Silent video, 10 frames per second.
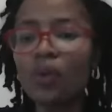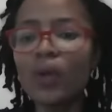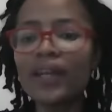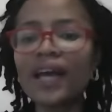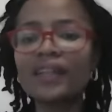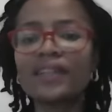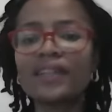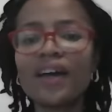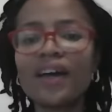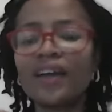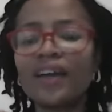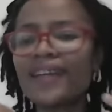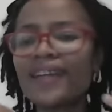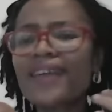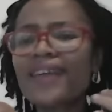whether the,
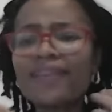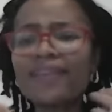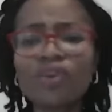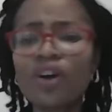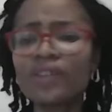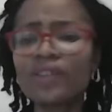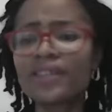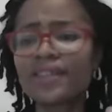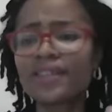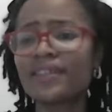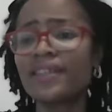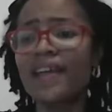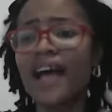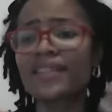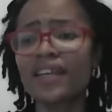there's all these things, the
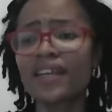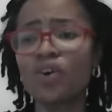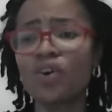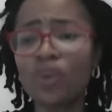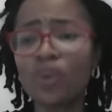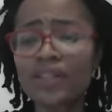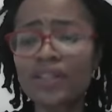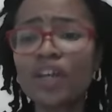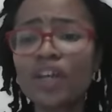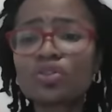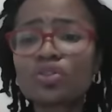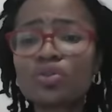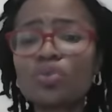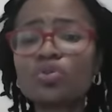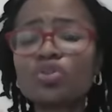asset or not.
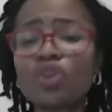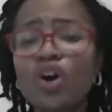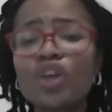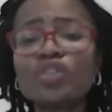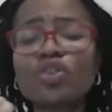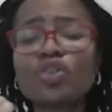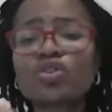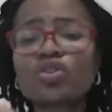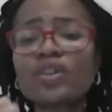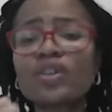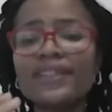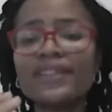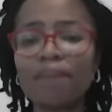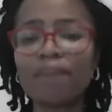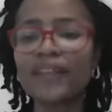True joy does not
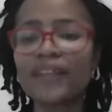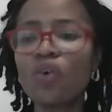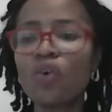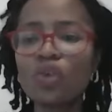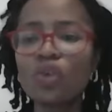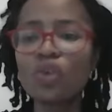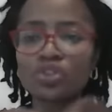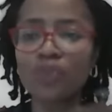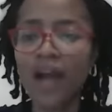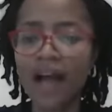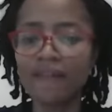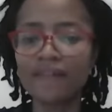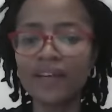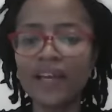depend on what you have.